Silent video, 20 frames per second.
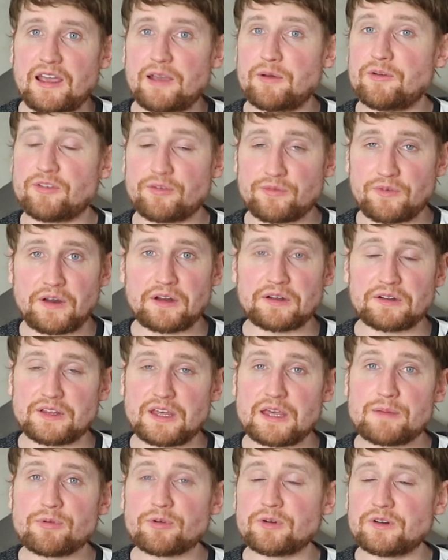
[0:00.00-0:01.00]
It was a very
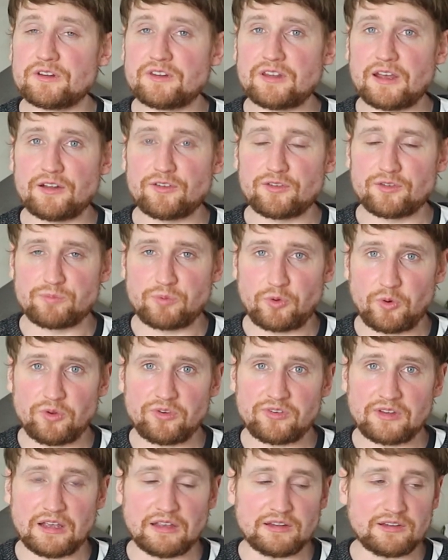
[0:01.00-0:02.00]
labour-intensive
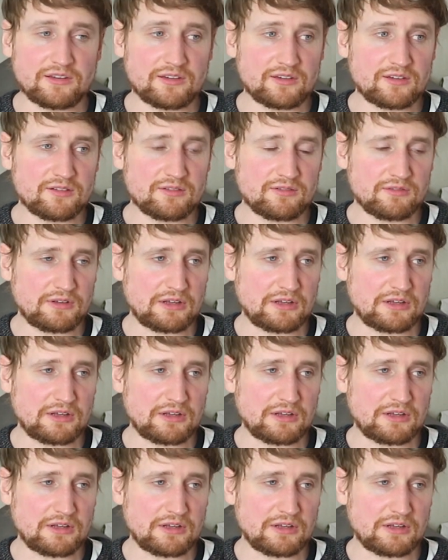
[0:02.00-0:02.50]
process.